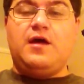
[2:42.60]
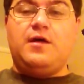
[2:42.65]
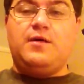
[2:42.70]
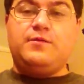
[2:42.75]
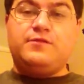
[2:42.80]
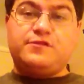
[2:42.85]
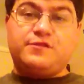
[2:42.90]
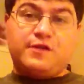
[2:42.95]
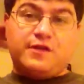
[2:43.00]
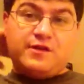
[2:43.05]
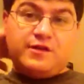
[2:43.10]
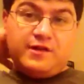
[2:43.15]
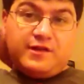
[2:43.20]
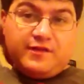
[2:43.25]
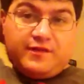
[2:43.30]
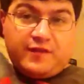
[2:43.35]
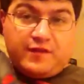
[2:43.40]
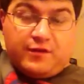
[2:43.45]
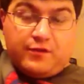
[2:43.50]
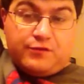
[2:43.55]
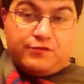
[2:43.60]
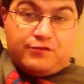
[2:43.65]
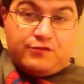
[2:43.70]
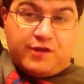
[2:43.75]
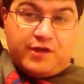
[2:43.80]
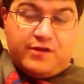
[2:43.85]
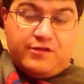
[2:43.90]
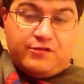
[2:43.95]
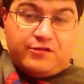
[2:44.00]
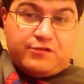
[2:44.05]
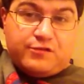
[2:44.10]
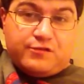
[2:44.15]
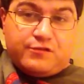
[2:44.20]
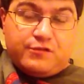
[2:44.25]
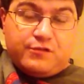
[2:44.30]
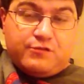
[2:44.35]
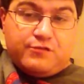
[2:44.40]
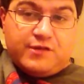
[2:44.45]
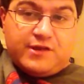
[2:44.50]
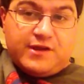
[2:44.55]
Certainly they're no strangers to
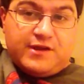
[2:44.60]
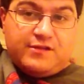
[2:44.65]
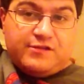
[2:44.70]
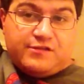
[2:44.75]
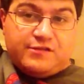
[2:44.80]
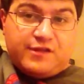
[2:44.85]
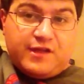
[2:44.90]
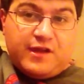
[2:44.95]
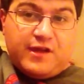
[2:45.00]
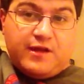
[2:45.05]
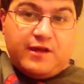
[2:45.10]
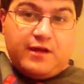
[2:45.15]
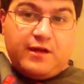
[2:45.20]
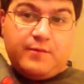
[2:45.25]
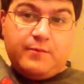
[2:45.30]
releasing